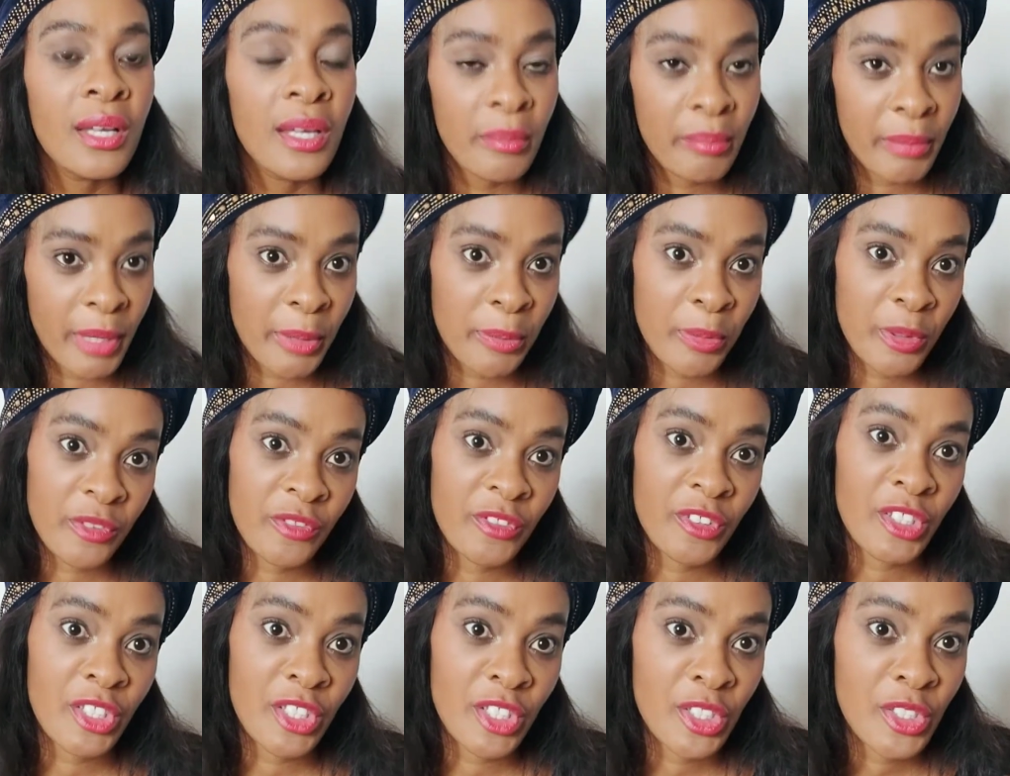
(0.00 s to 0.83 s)
Make
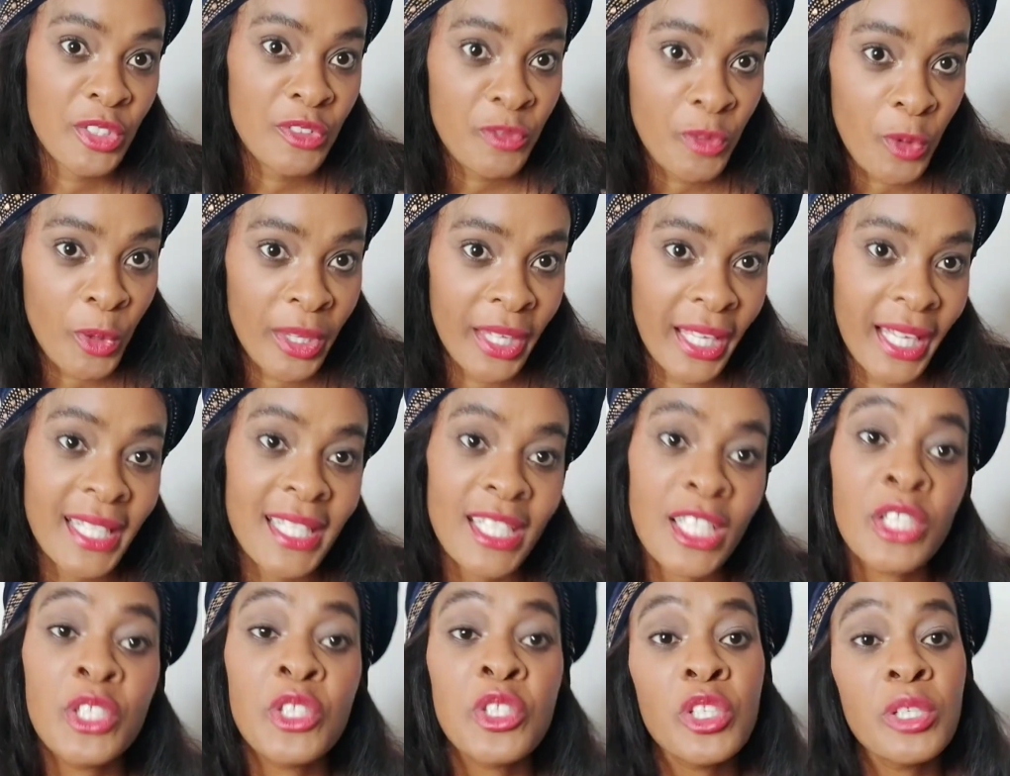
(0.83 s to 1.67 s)
provisions for that
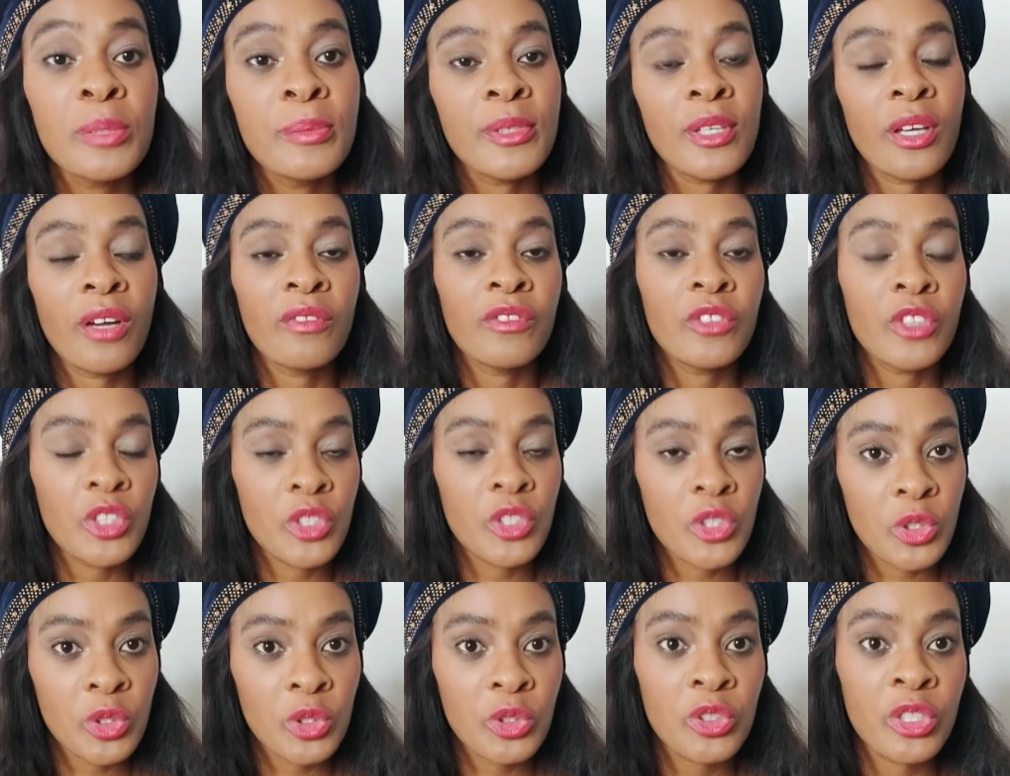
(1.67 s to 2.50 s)
in terms of your
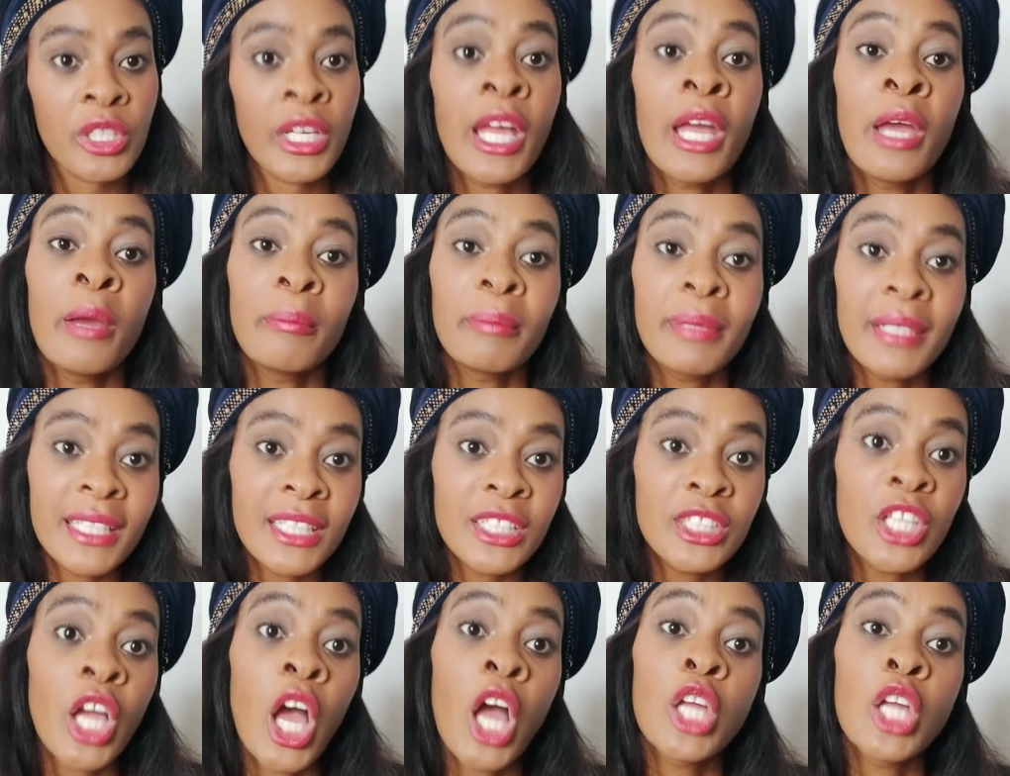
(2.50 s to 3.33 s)
children. Please